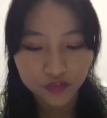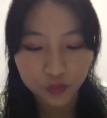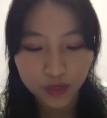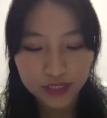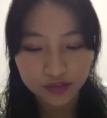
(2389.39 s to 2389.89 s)

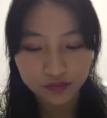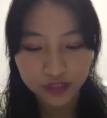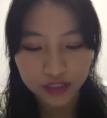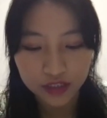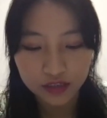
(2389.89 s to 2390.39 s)
ways of
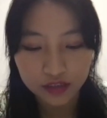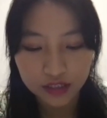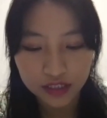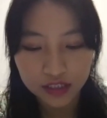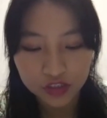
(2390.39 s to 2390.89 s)
like
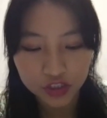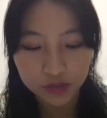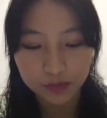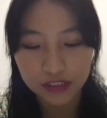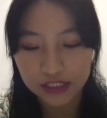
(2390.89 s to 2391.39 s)

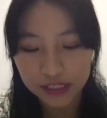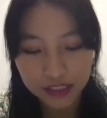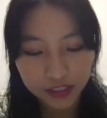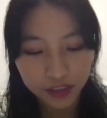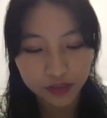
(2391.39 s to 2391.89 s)
kinship and
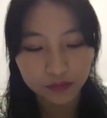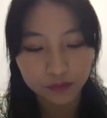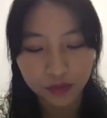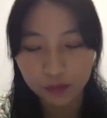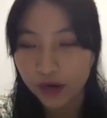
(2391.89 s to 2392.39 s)
kinning
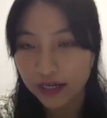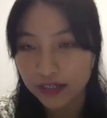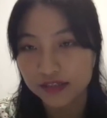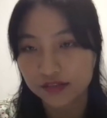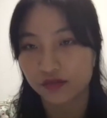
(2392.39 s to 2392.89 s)
and the
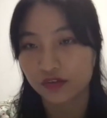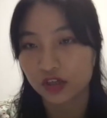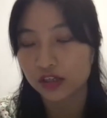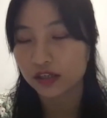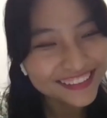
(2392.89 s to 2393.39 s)
practice of it.